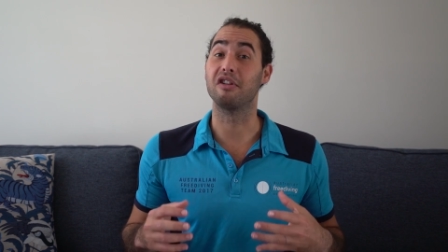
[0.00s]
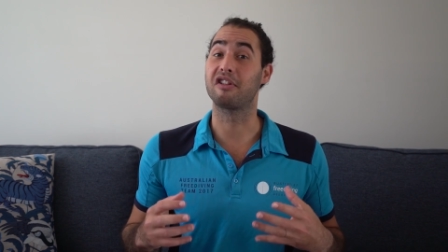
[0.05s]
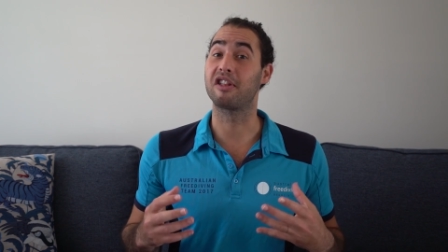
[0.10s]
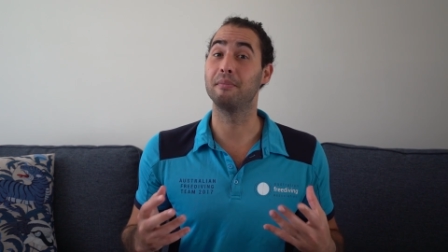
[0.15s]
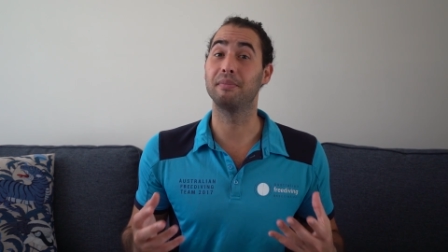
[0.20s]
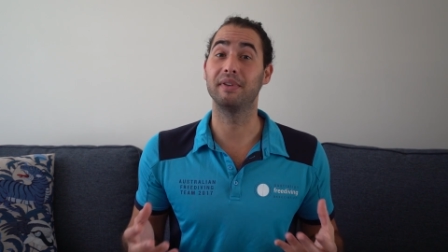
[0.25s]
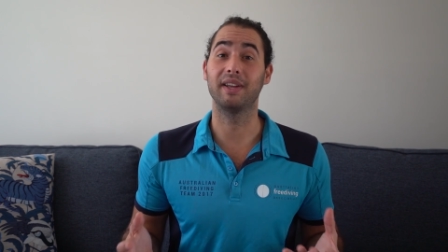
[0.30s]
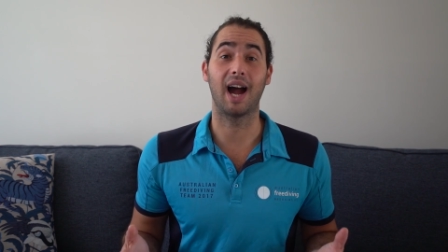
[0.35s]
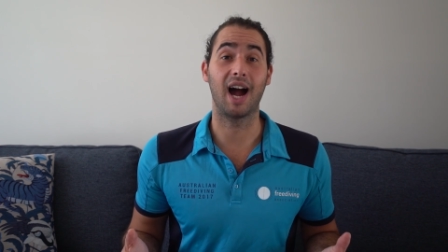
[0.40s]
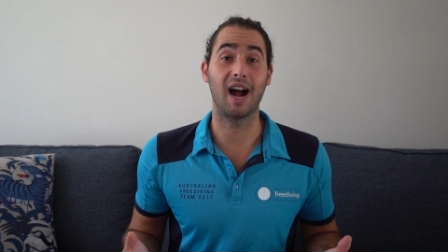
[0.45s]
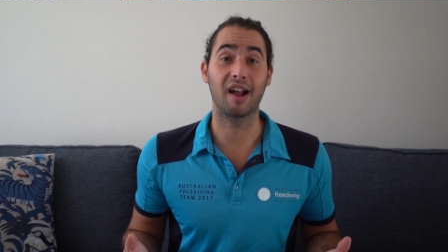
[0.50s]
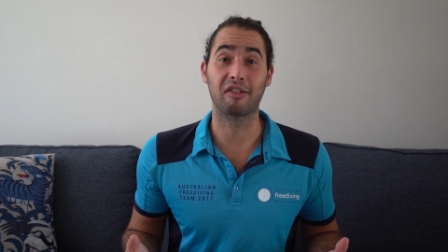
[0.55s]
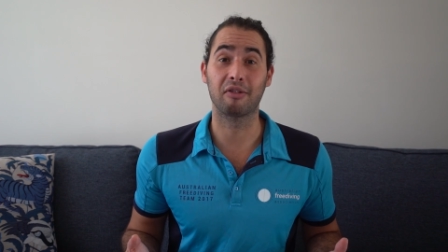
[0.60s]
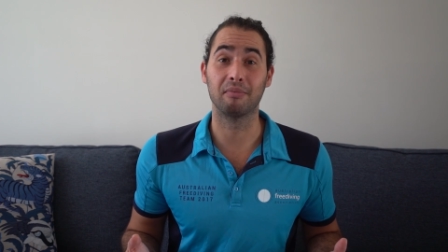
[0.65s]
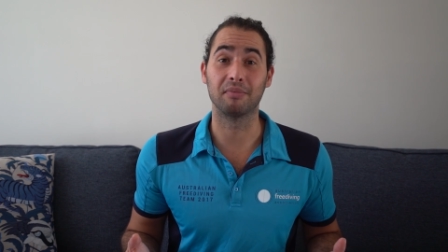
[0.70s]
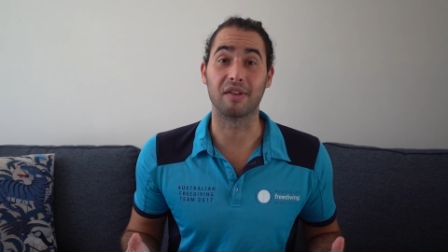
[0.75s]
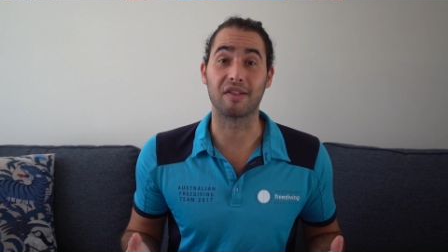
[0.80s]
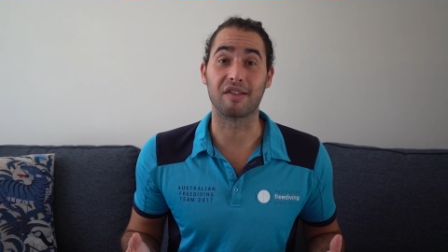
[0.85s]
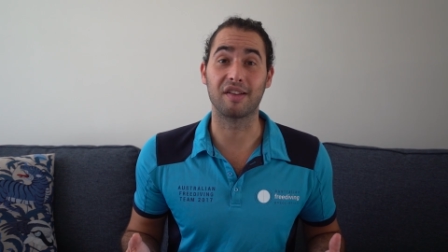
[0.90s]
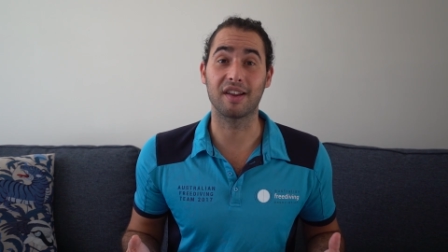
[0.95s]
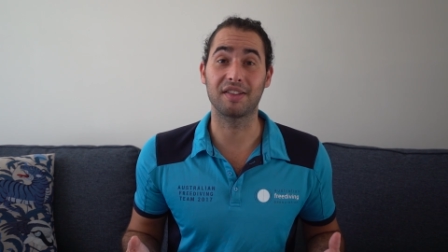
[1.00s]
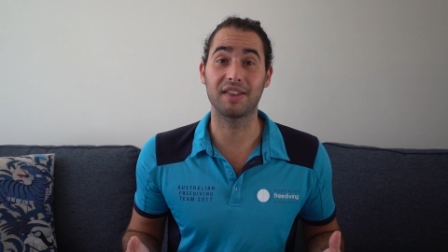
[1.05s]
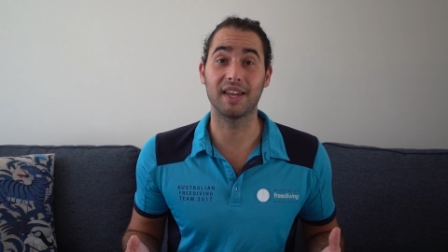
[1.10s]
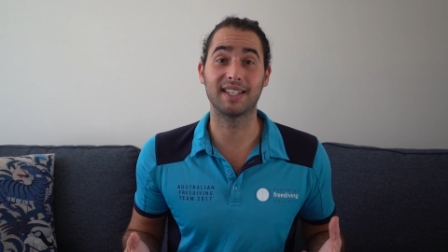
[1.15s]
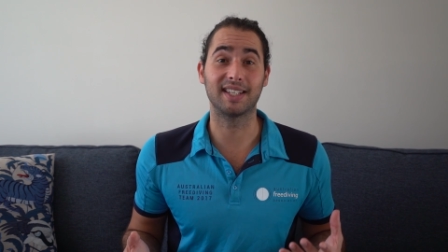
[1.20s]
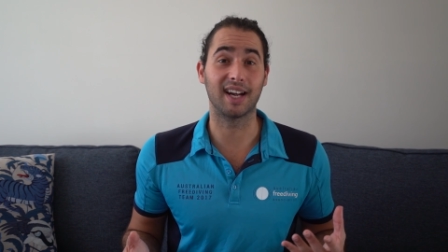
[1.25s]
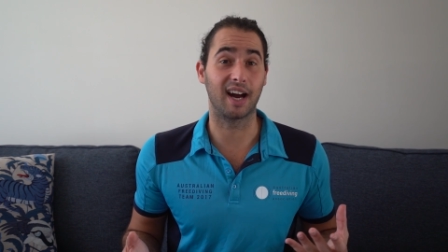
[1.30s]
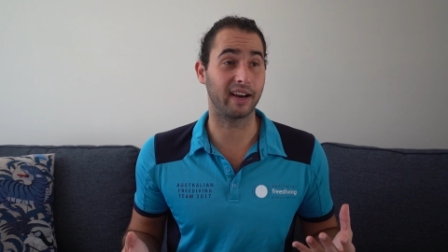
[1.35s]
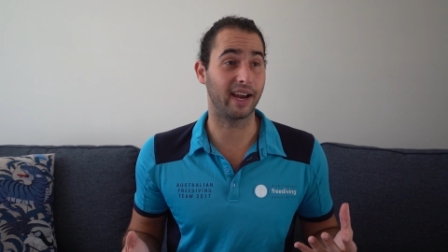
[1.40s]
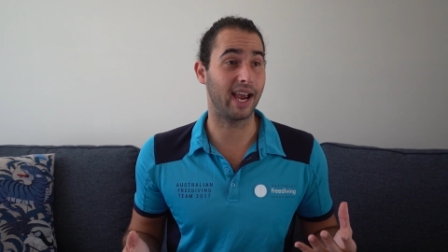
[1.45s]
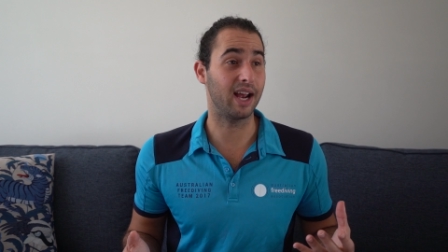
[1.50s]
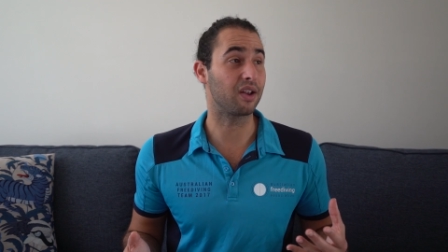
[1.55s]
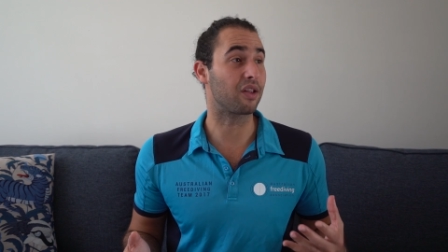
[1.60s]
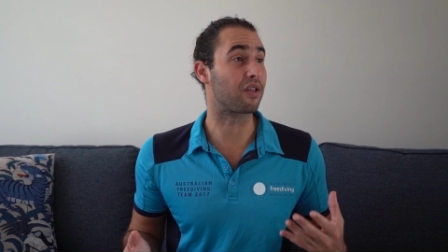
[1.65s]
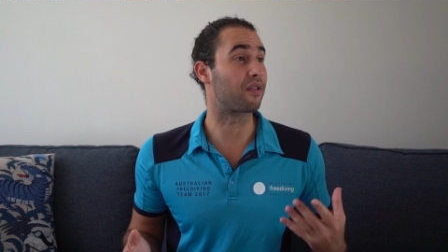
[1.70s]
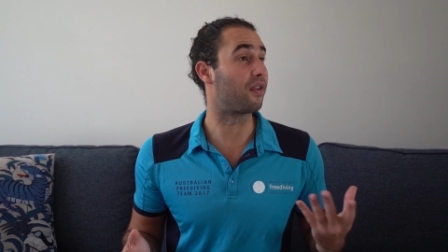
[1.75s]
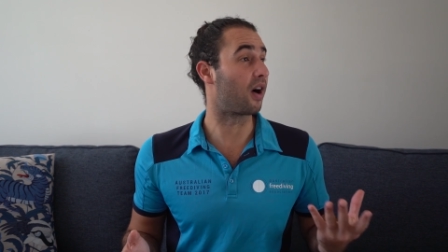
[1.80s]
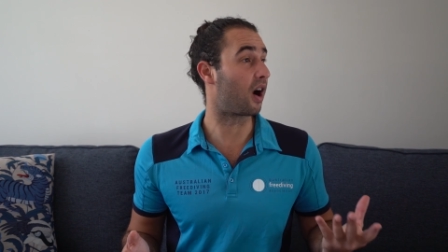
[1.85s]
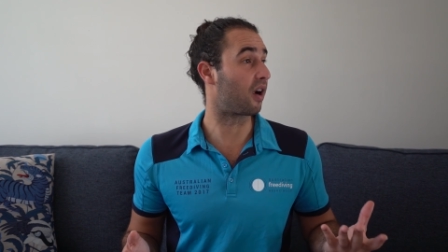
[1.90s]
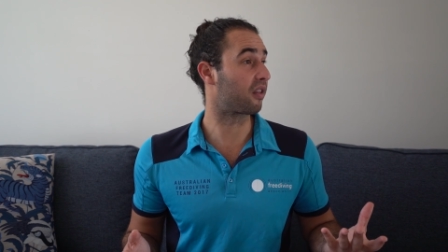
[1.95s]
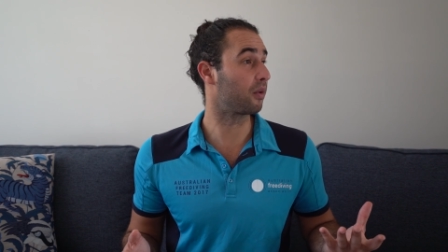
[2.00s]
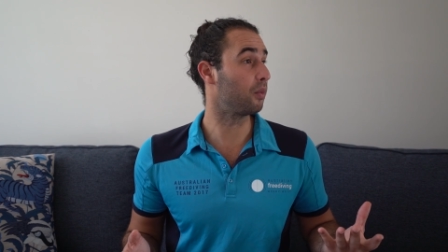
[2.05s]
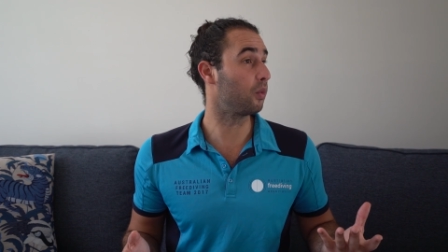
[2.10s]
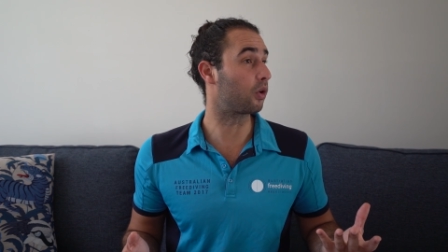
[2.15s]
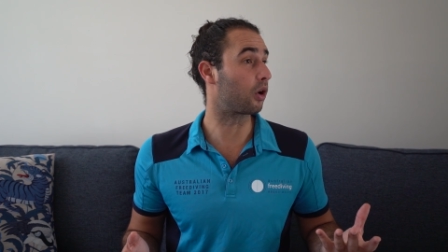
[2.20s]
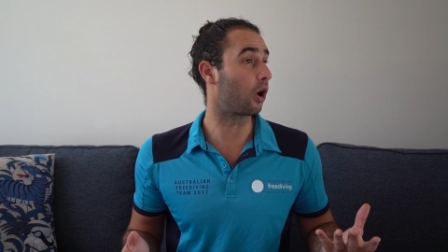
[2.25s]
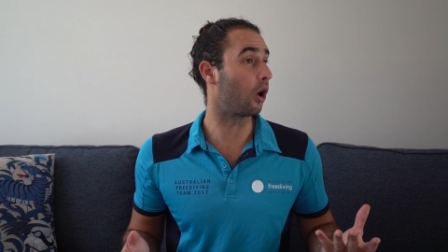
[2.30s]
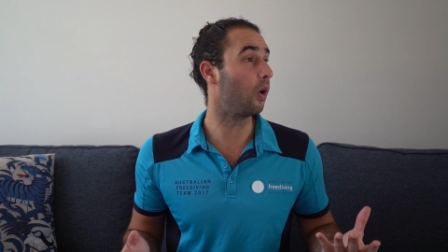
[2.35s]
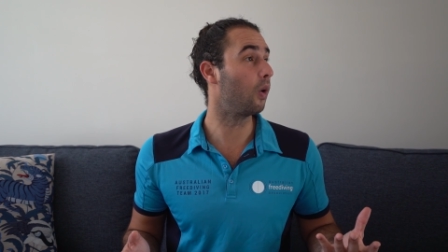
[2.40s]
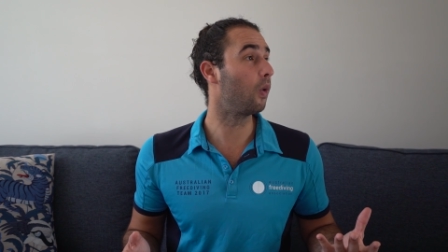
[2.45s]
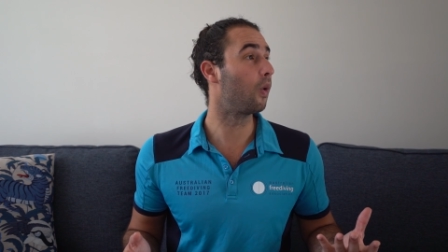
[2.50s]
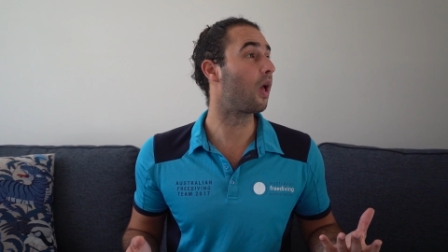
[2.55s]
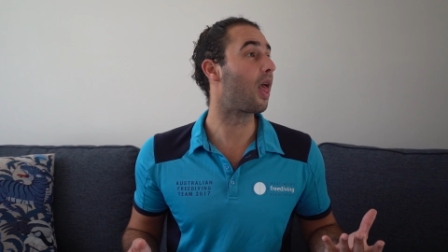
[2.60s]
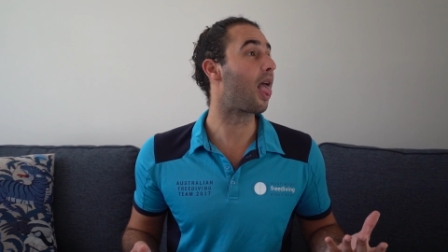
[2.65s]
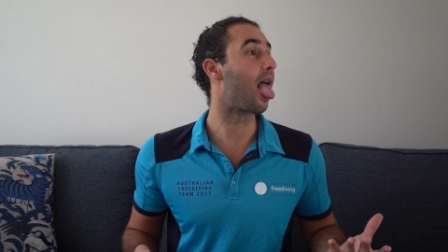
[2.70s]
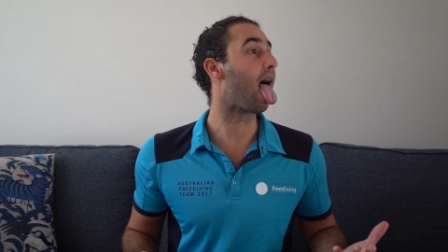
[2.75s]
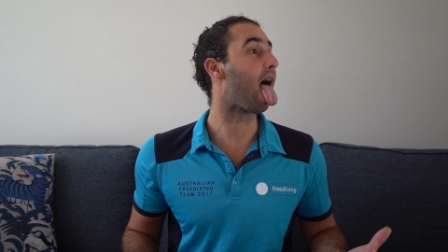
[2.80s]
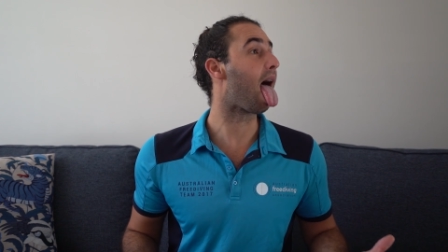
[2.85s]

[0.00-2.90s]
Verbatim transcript: You simply ask them to stick their tongue out as far as it will go,